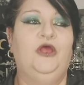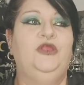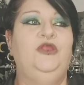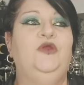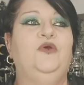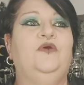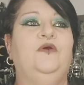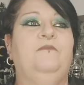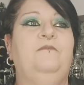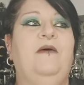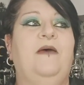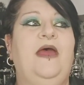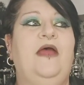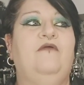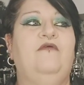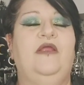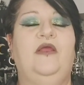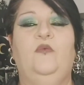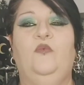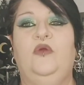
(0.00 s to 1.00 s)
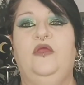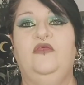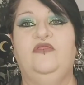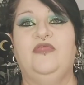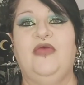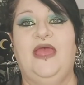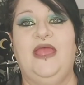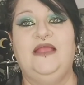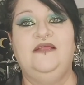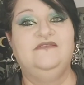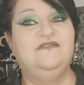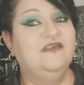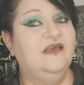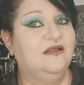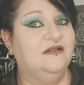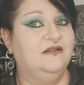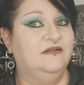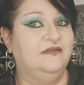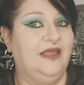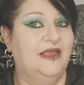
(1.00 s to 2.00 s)
You could pair it with a
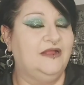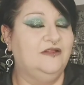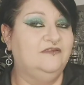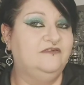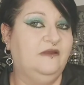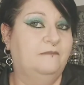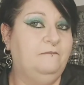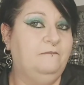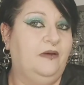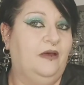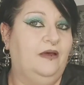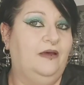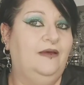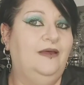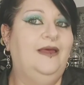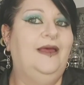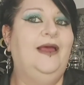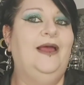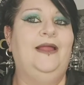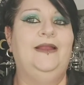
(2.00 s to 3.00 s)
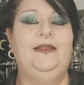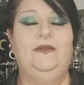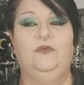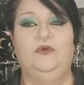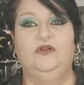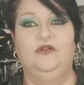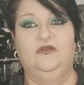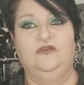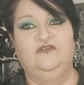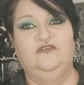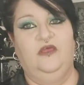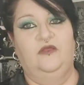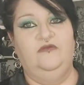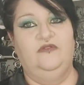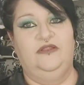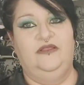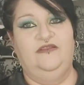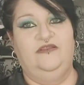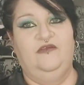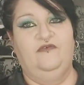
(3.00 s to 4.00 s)
turtleneck jumper and it would look
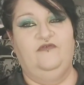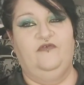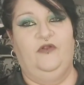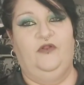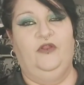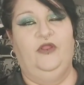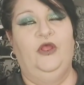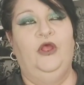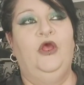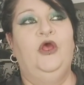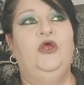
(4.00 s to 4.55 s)
totally different.